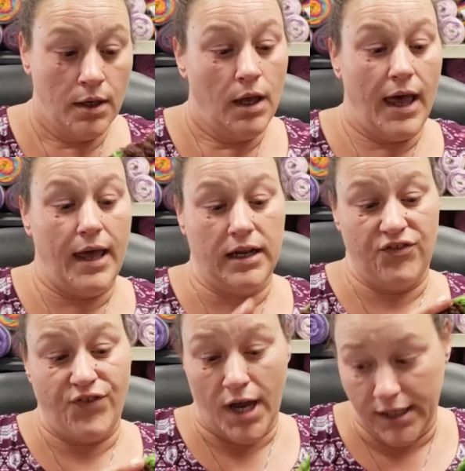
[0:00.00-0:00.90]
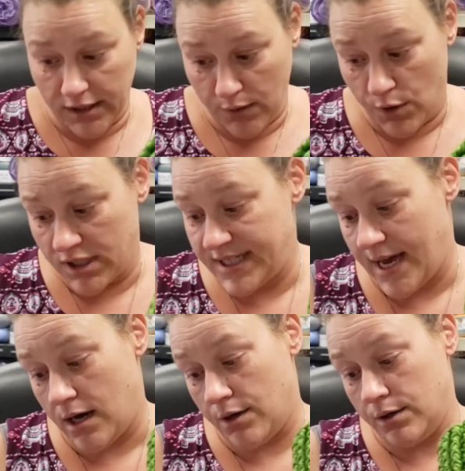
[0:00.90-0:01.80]
And it finally worked
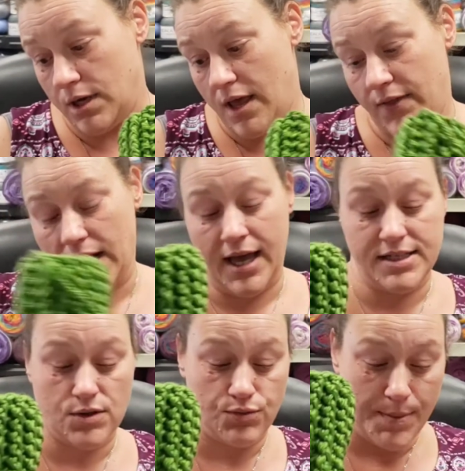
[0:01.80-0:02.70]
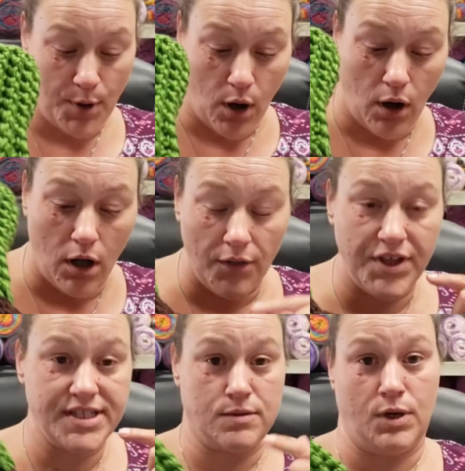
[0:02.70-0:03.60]
out. And then I had to rip all
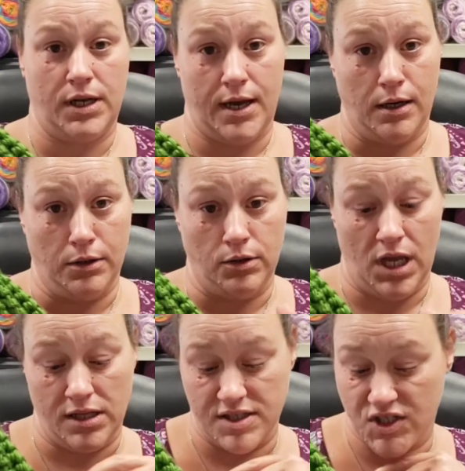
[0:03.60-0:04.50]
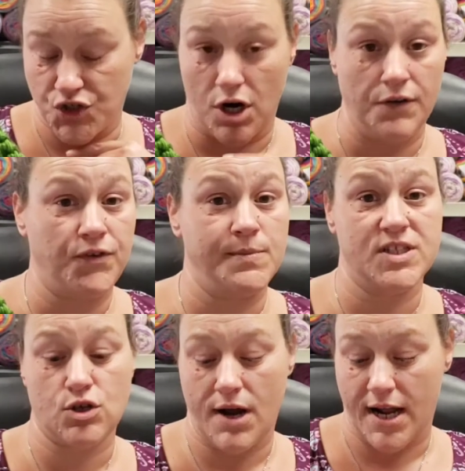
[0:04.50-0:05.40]
this one out and start from
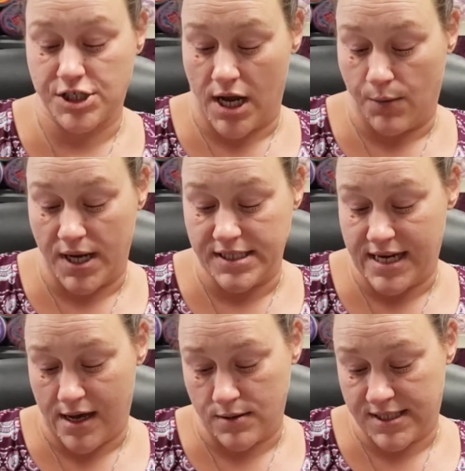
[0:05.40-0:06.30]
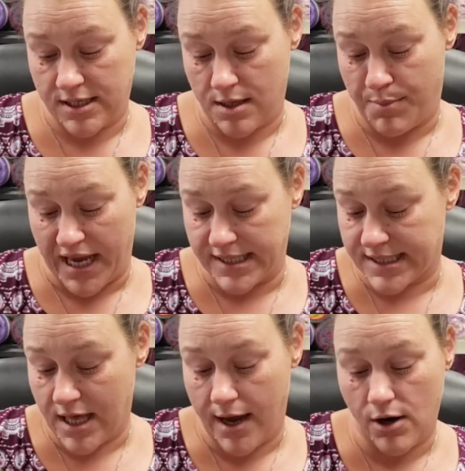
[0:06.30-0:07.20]
scratch. I went down to the base
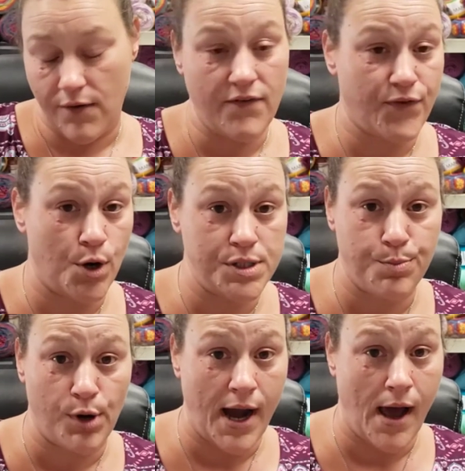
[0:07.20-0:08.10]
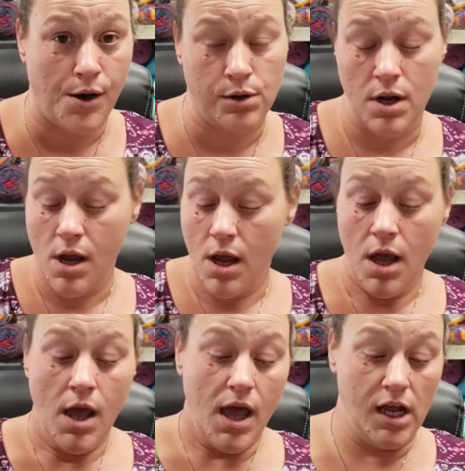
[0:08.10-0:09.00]
layer of the first brown
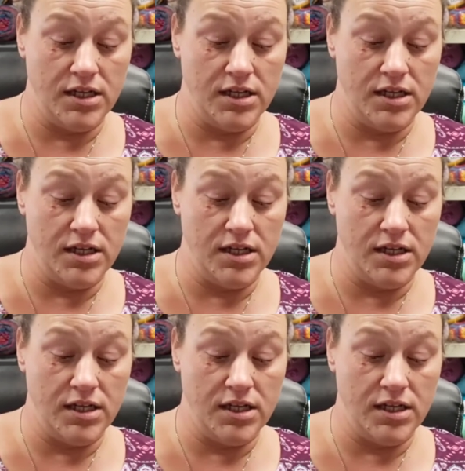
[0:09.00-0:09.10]
and